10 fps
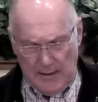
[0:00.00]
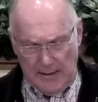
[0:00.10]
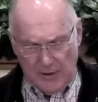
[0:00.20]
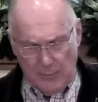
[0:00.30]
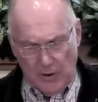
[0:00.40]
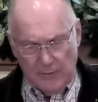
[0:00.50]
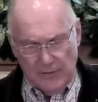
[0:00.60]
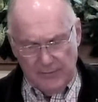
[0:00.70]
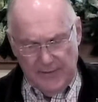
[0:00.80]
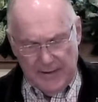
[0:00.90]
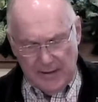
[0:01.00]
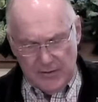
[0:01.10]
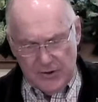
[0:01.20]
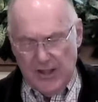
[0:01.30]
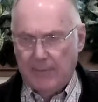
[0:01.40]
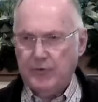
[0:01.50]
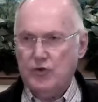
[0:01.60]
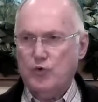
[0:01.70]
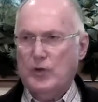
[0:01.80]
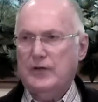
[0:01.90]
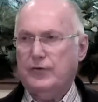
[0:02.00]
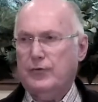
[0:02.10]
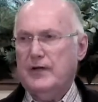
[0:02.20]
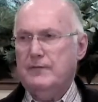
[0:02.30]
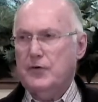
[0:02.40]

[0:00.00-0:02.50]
in the book of Leviticus, chapter 23,